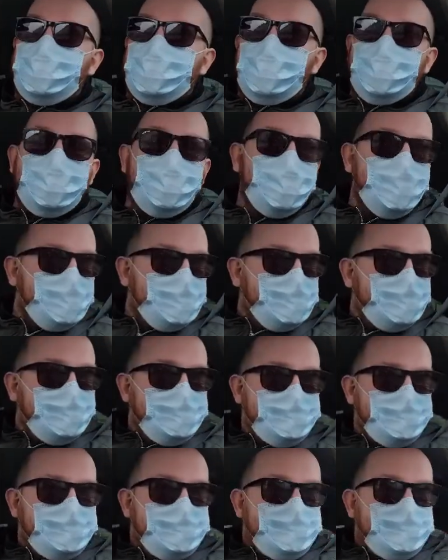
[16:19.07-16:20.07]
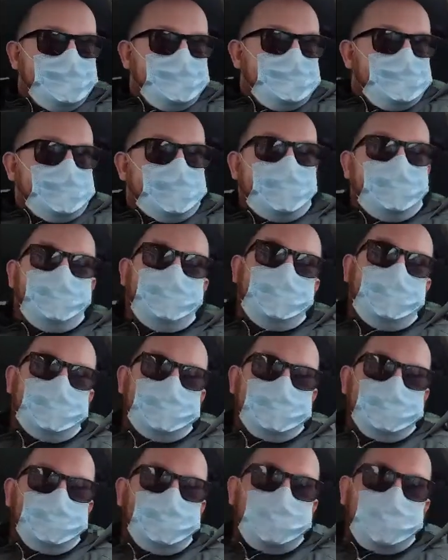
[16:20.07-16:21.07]
can get
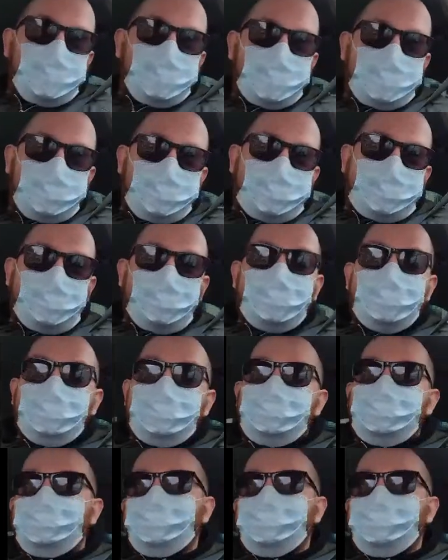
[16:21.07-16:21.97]
back to work quicker